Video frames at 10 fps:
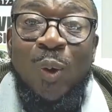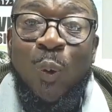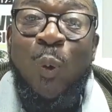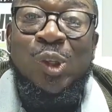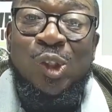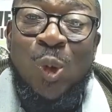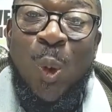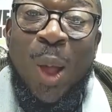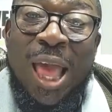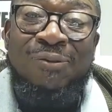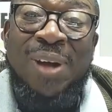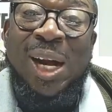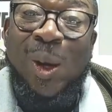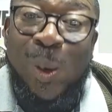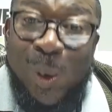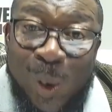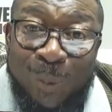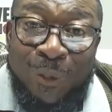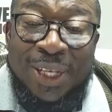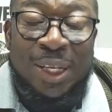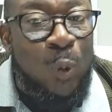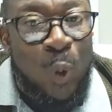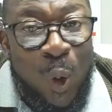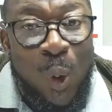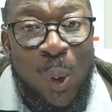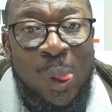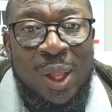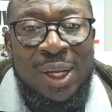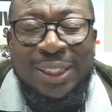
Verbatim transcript: Whosoever loveth the world,